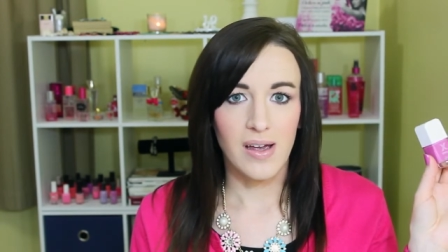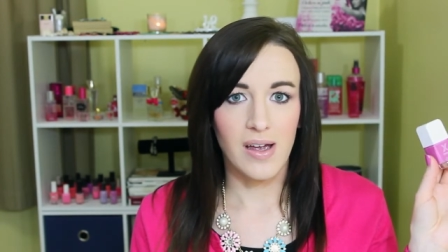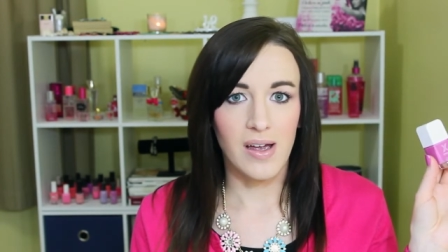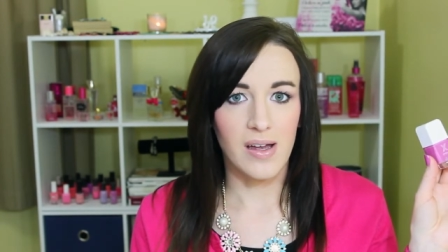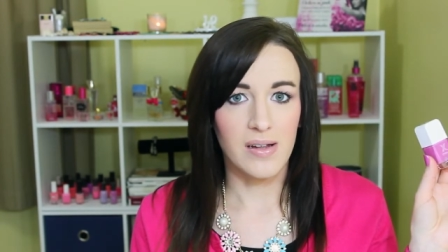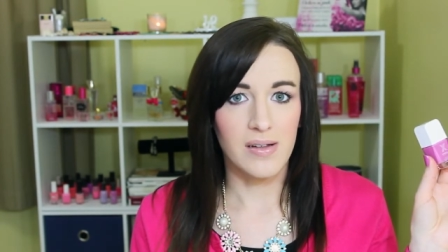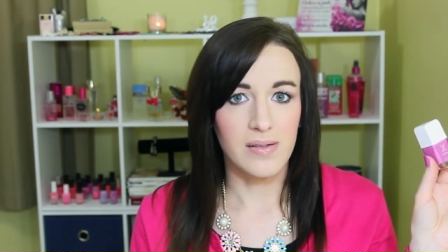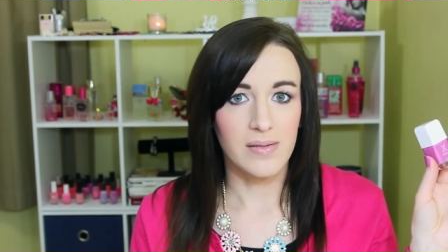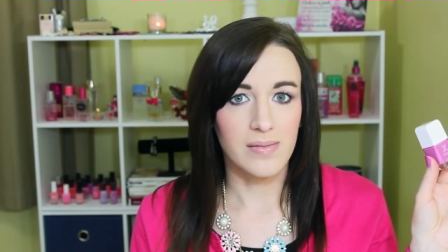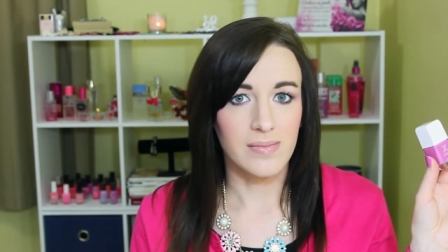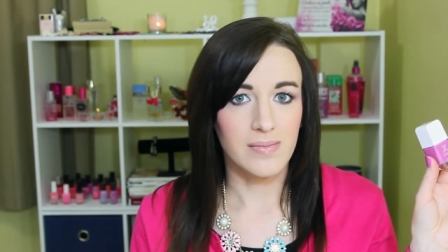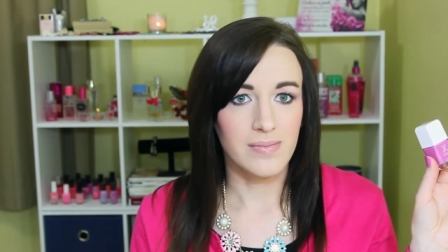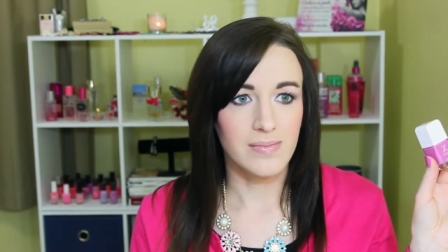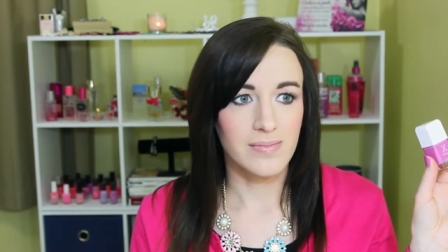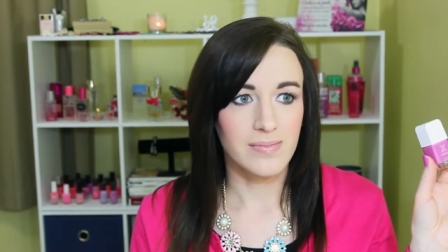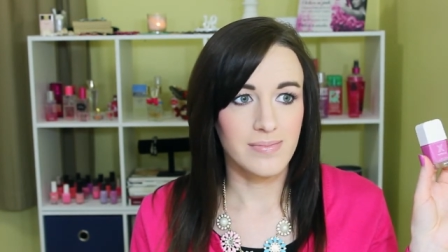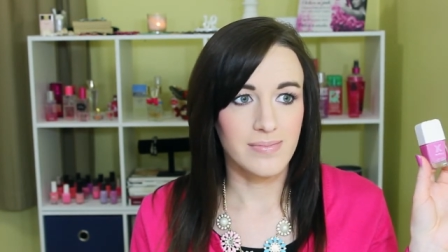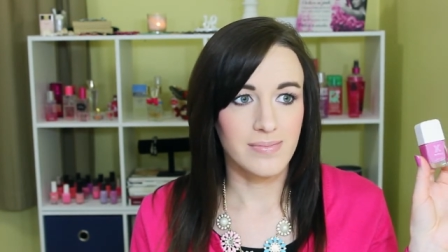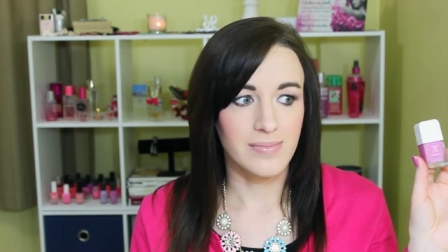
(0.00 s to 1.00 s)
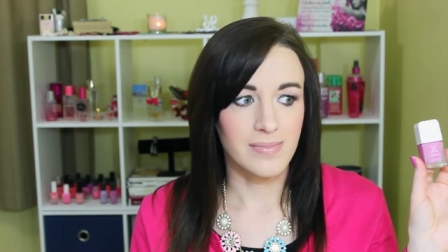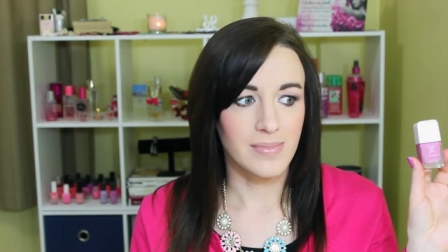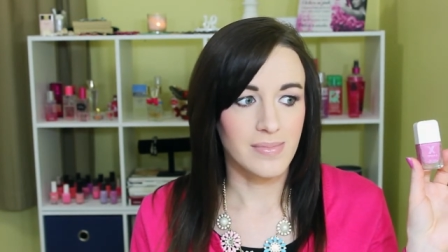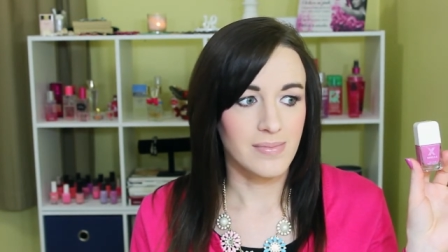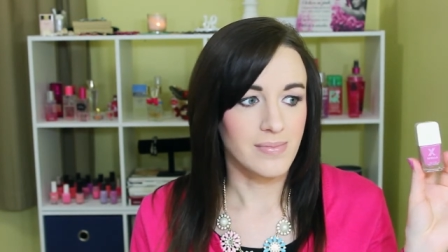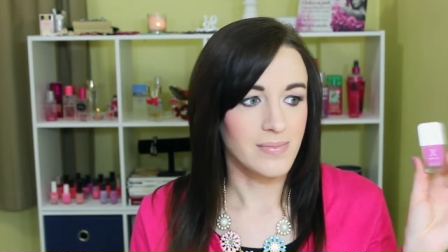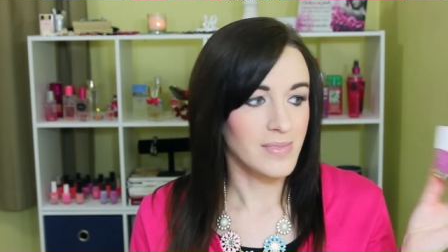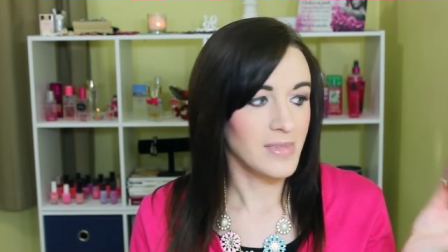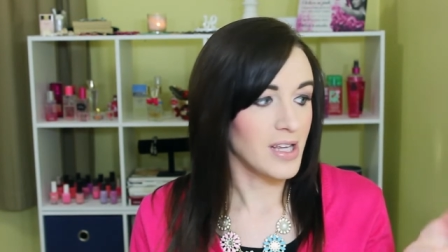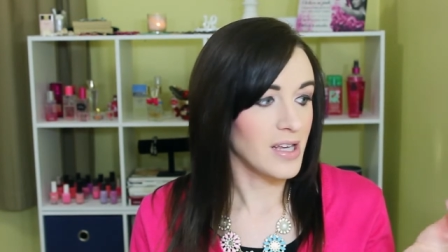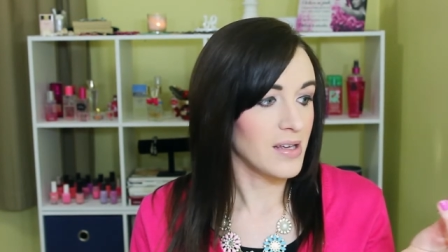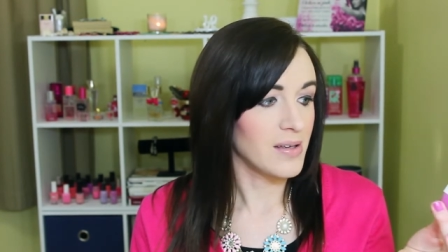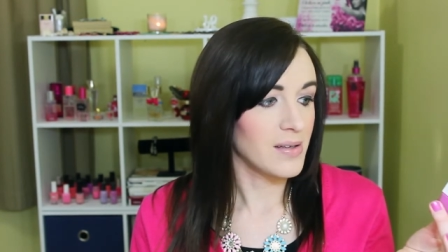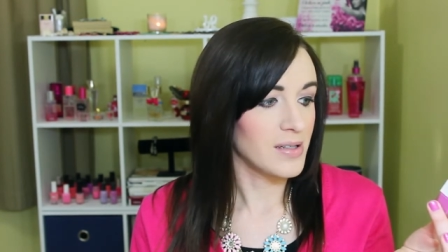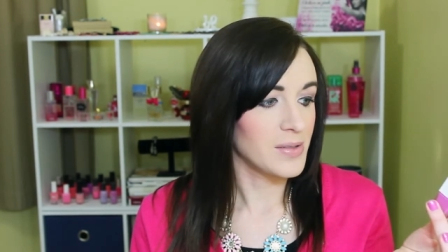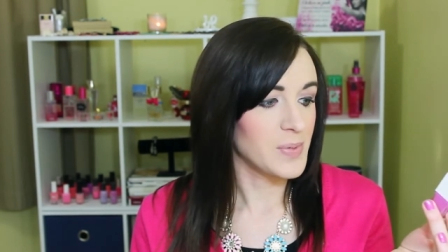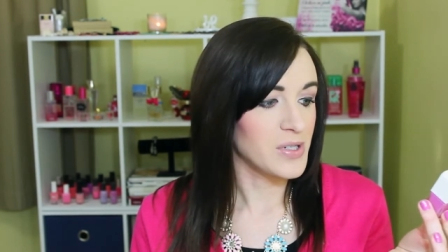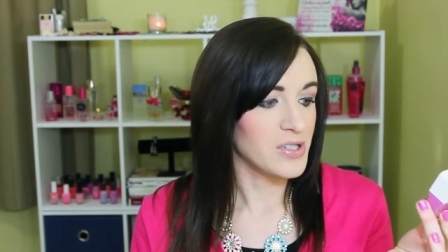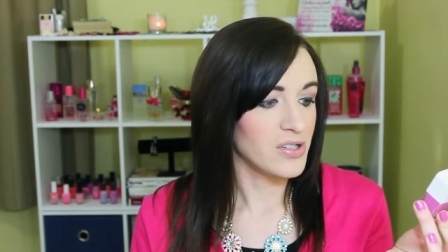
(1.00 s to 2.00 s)
and
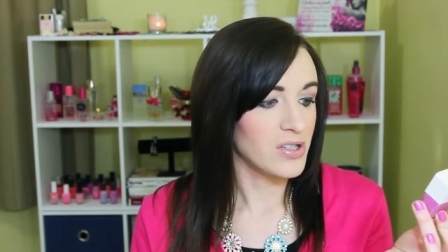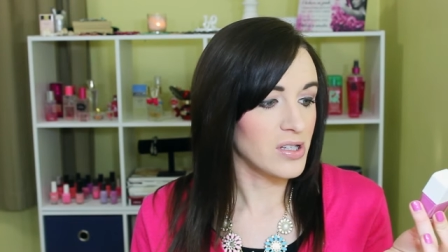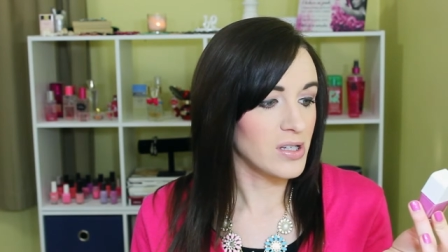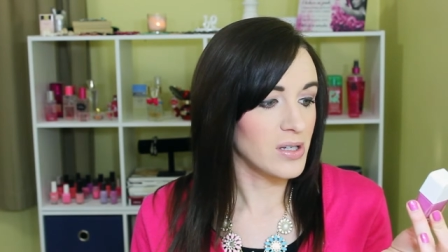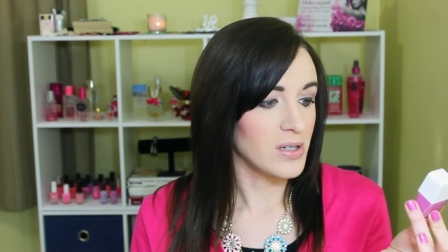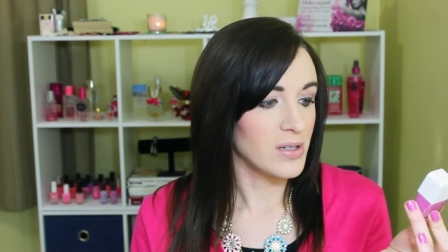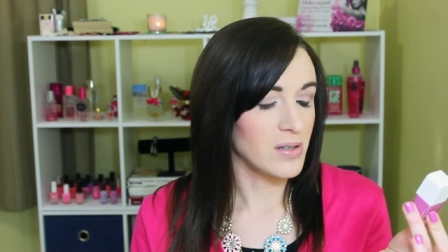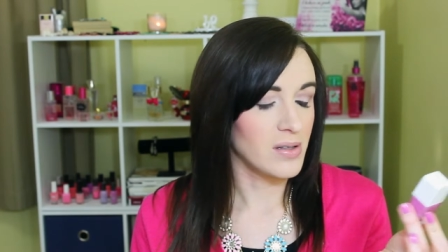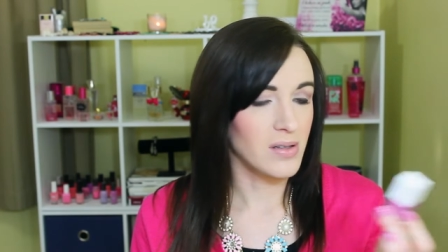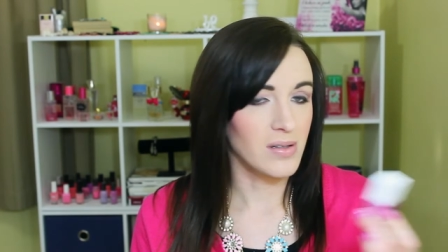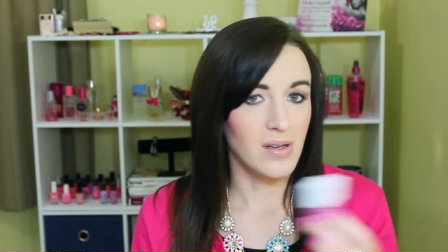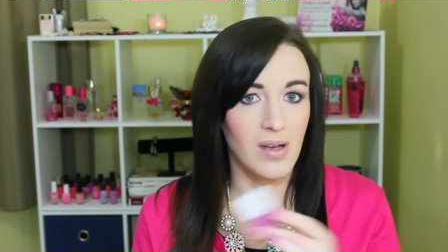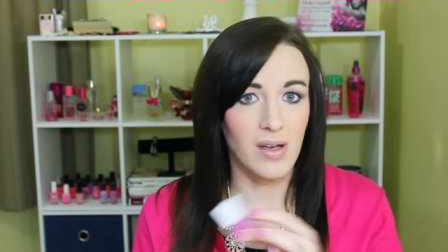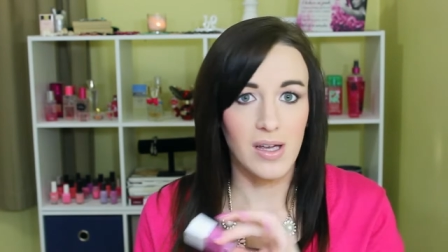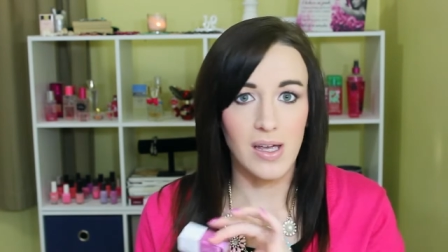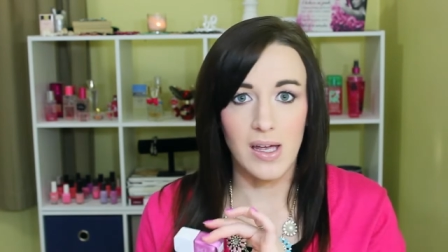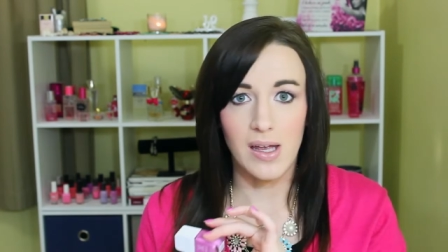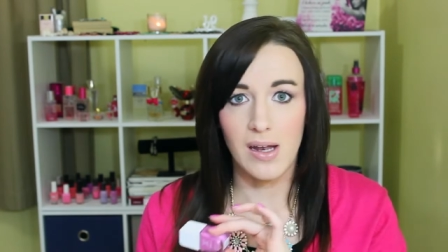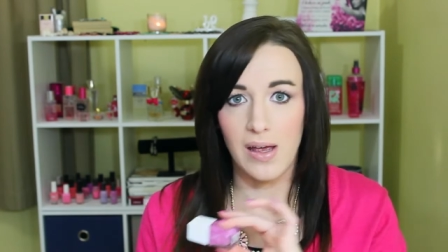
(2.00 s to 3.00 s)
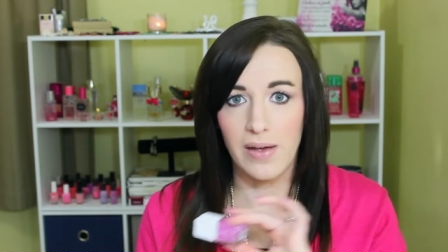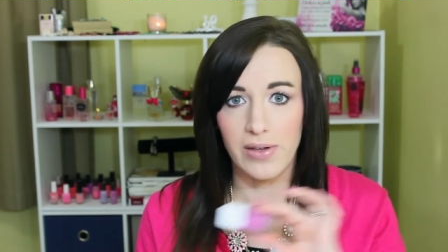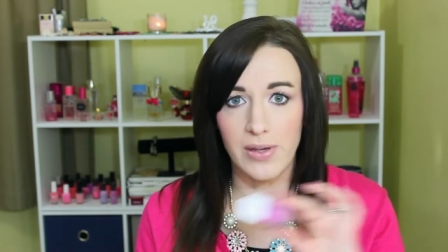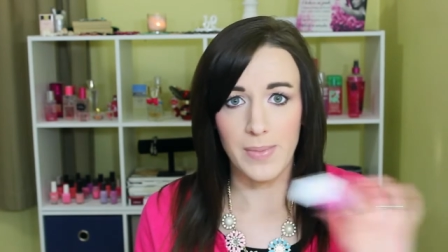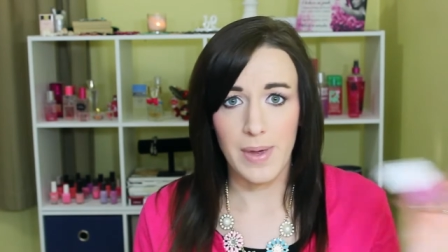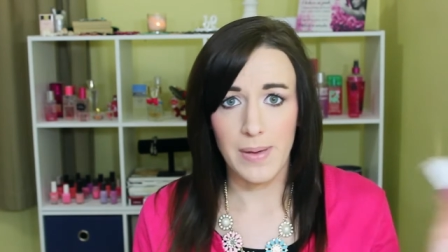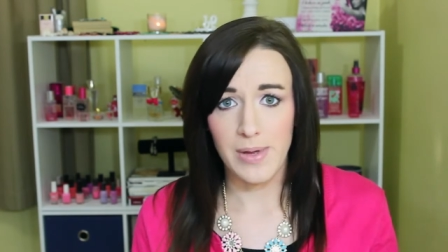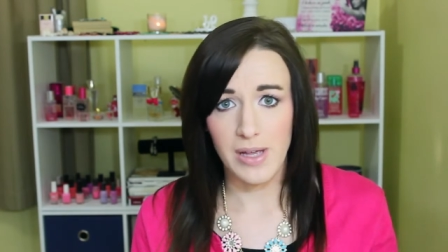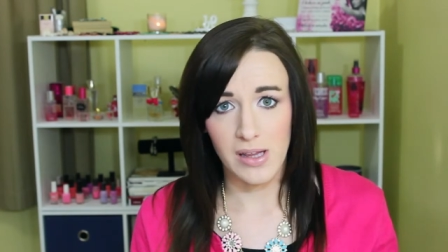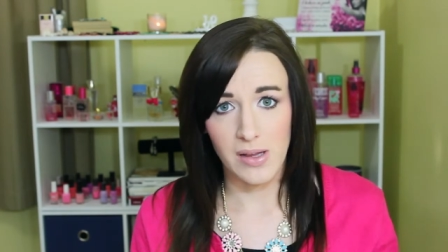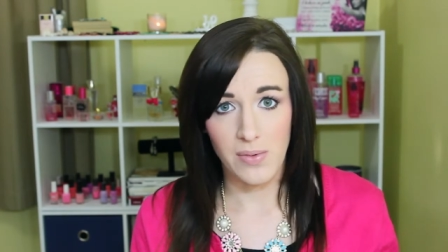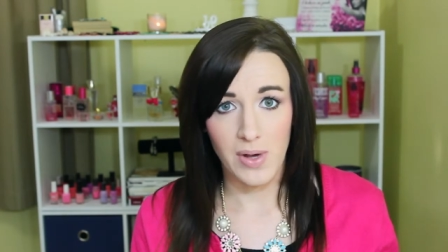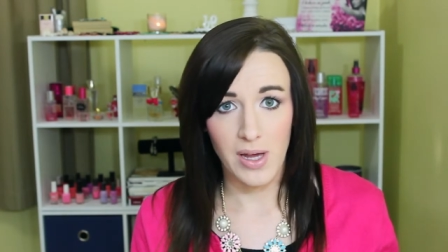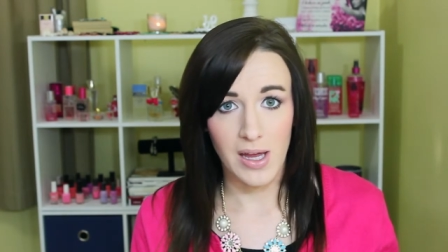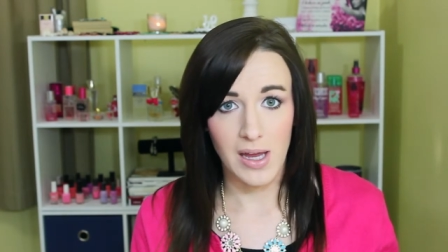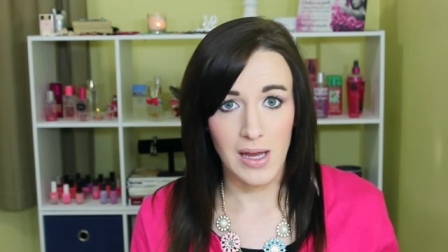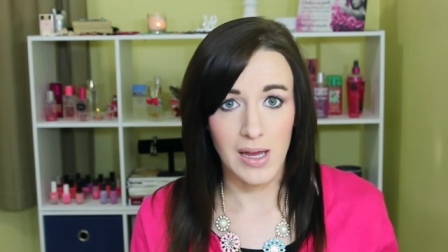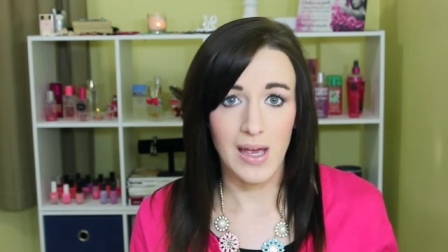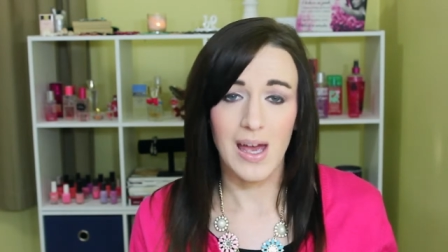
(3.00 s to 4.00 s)
like especially again having a baby on the
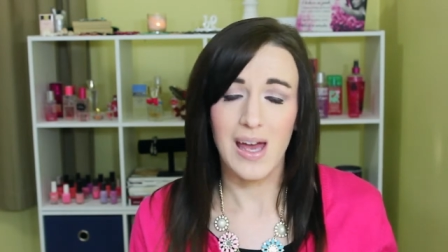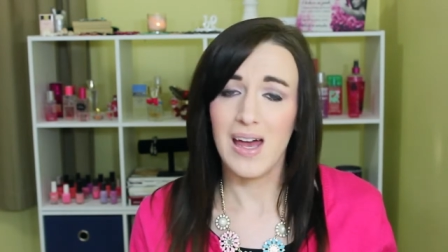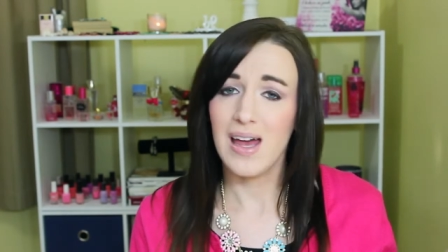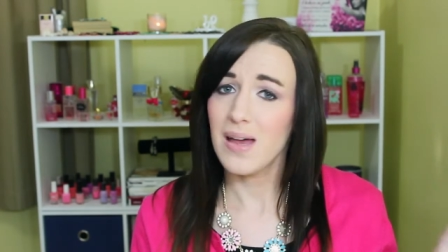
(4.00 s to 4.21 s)
way,